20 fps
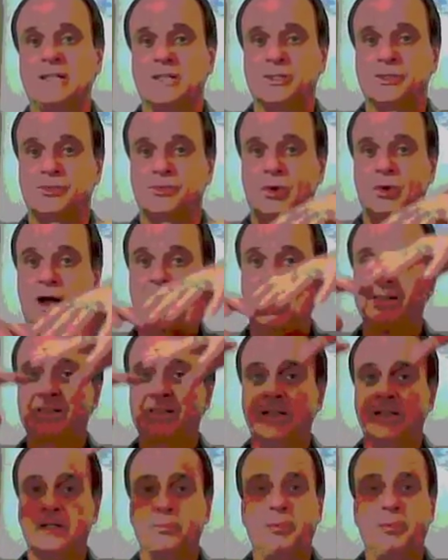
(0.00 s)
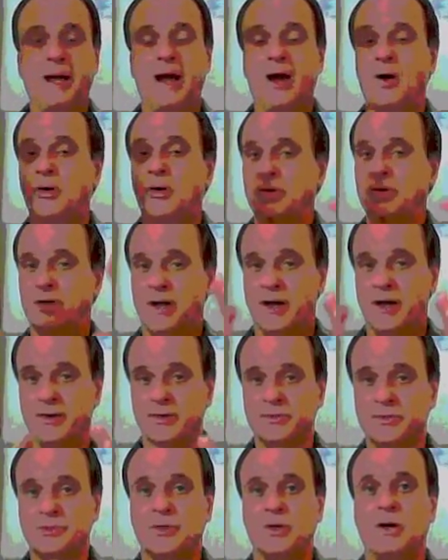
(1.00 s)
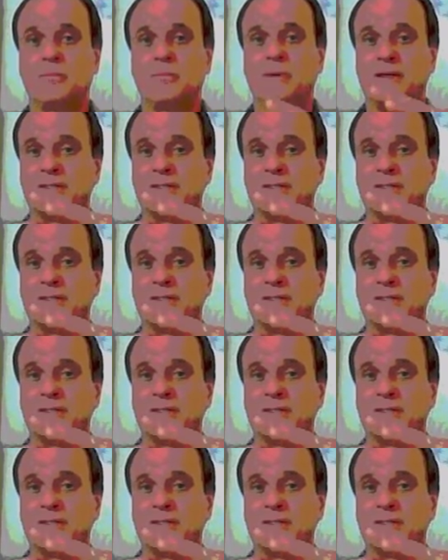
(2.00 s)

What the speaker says: he is rising to power, Donald Trump,